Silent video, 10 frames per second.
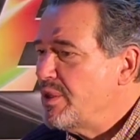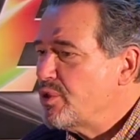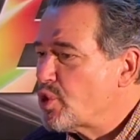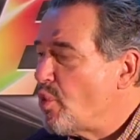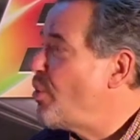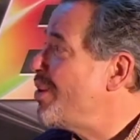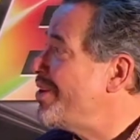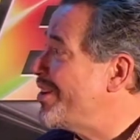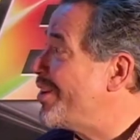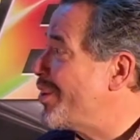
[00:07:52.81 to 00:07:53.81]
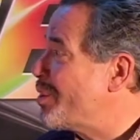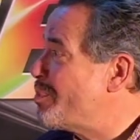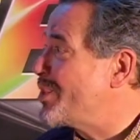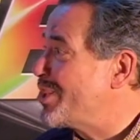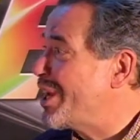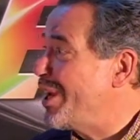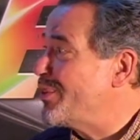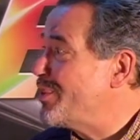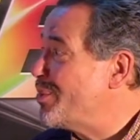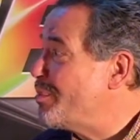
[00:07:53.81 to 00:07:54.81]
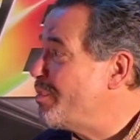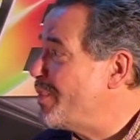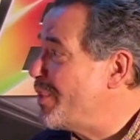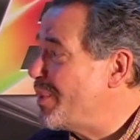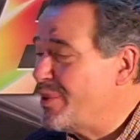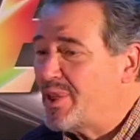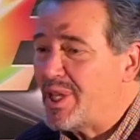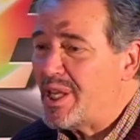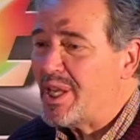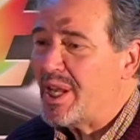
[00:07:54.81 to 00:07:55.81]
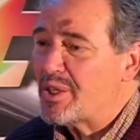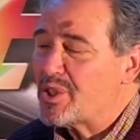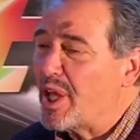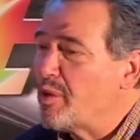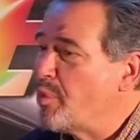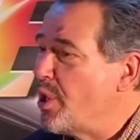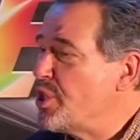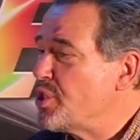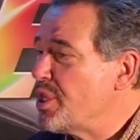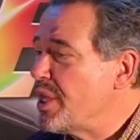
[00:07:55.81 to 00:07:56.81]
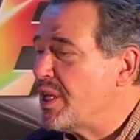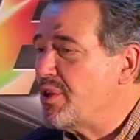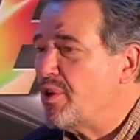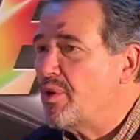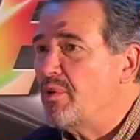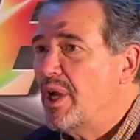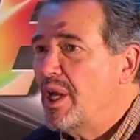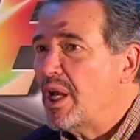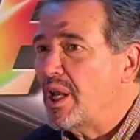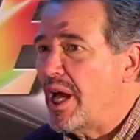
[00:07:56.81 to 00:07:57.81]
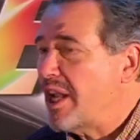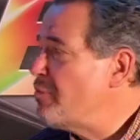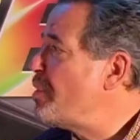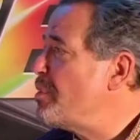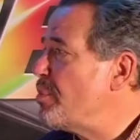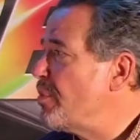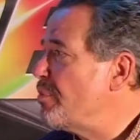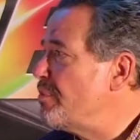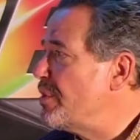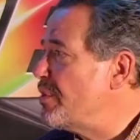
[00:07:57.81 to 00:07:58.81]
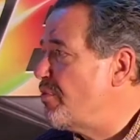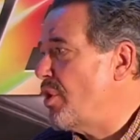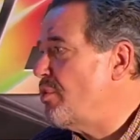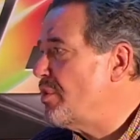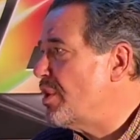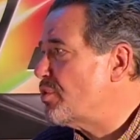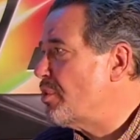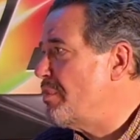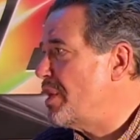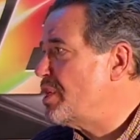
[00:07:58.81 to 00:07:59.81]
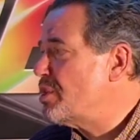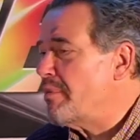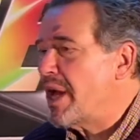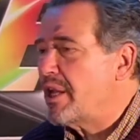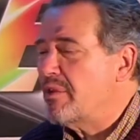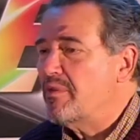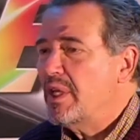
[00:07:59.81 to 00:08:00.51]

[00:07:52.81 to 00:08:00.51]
chore, to put together the celebration. I know a lot of people devote a tremendous amount of